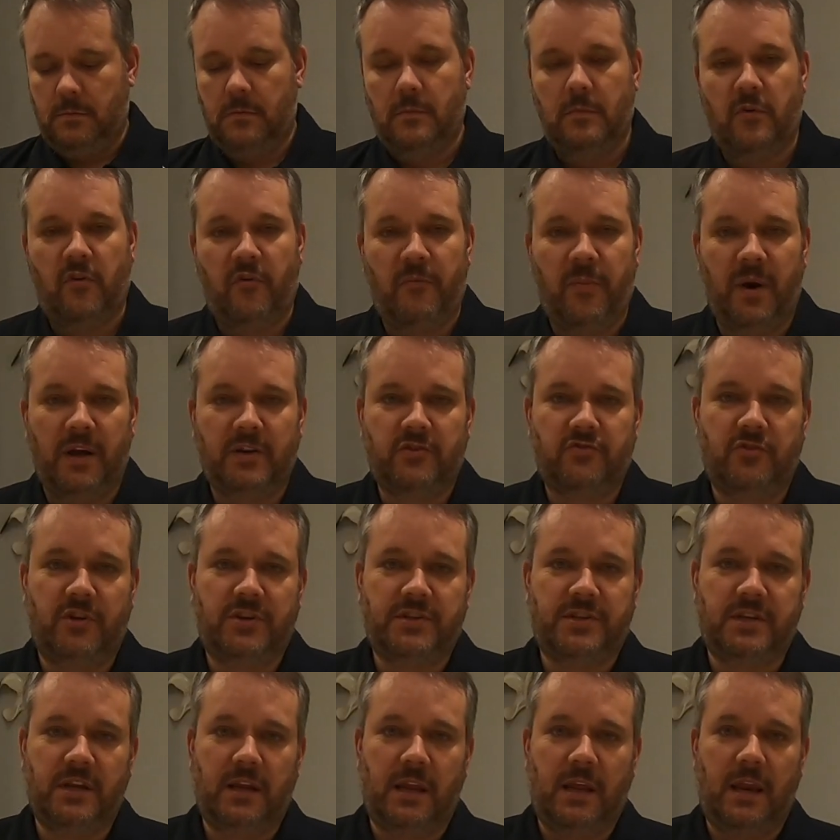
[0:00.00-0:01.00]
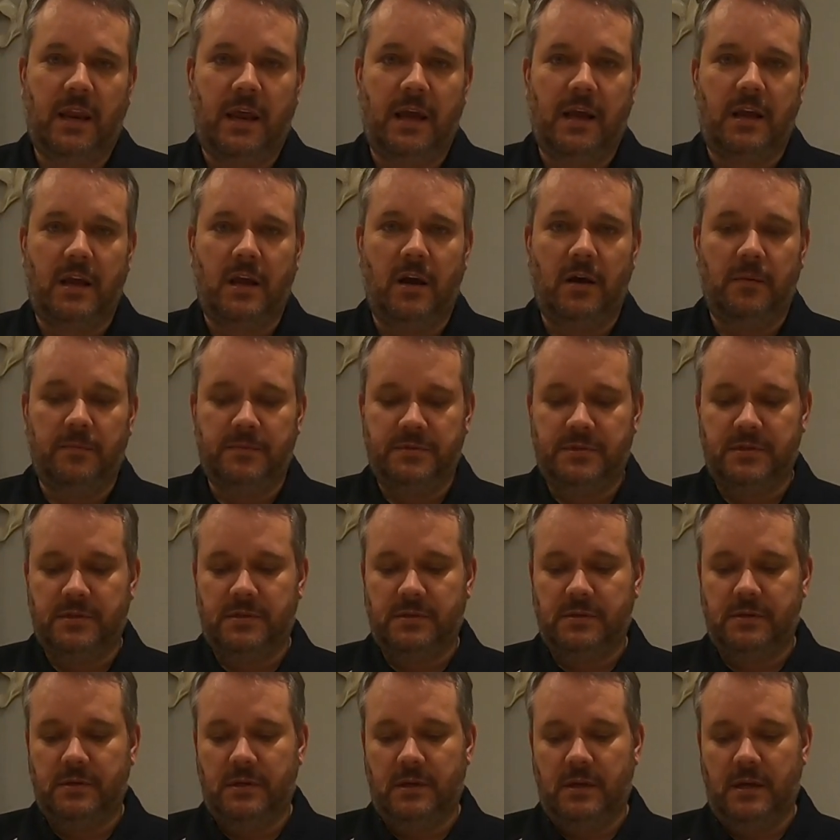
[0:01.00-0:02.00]
of my trusty little egg
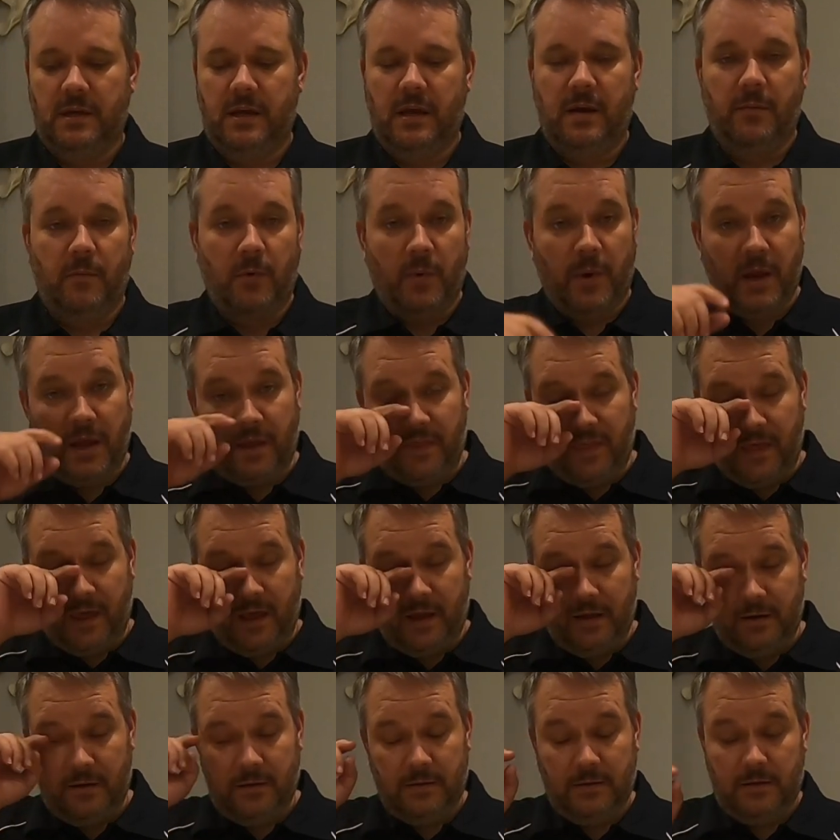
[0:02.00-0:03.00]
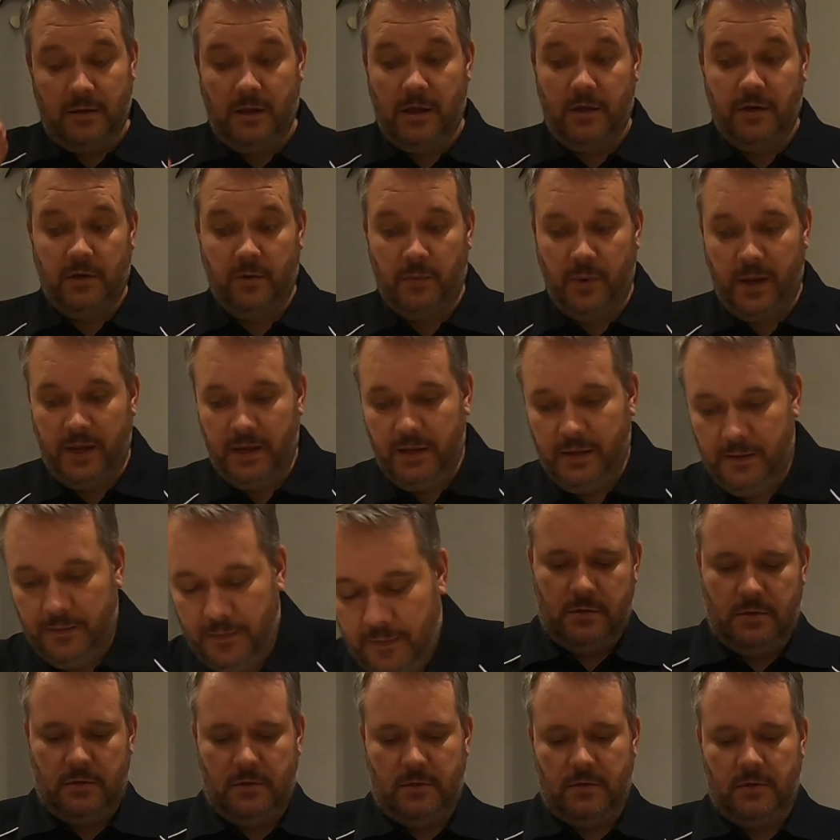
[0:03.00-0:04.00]
cups and we'll get that underway.
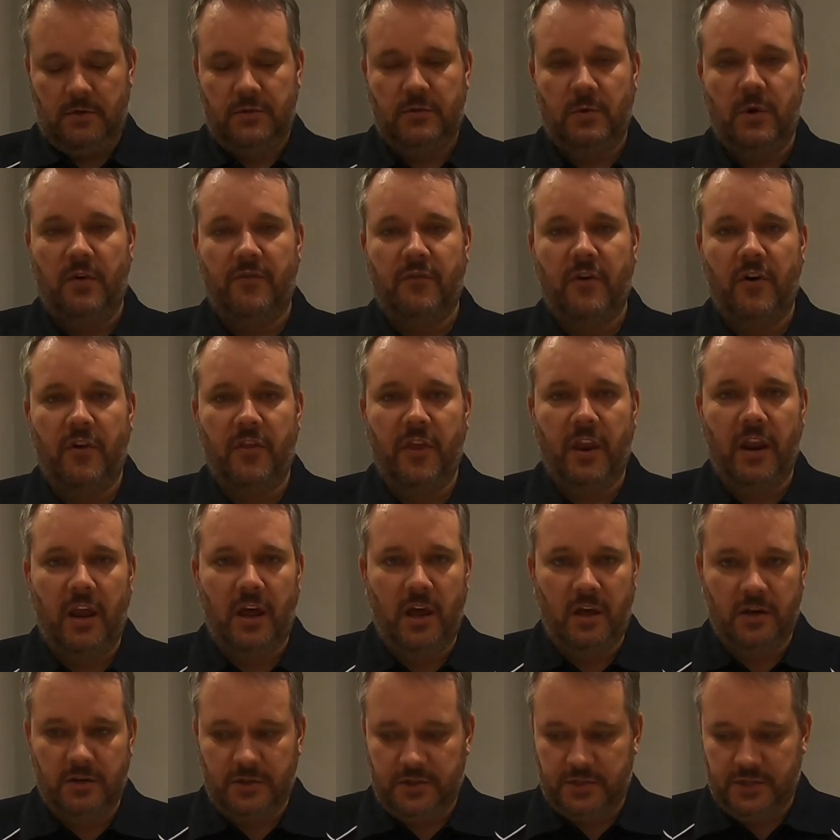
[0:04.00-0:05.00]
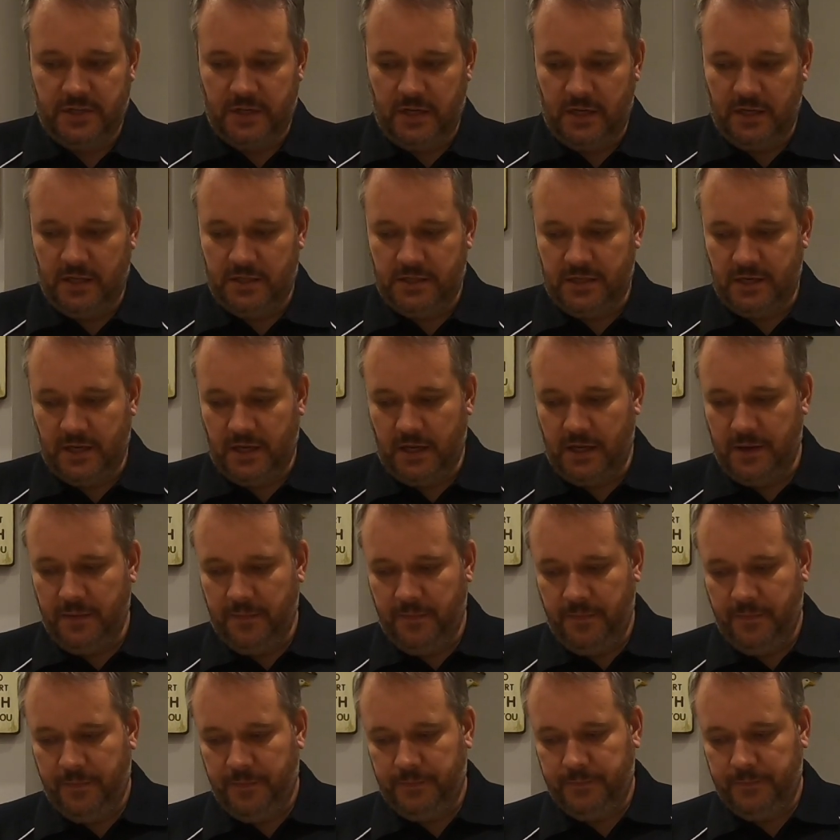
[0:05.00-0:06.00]
So I've got the larch seeds here.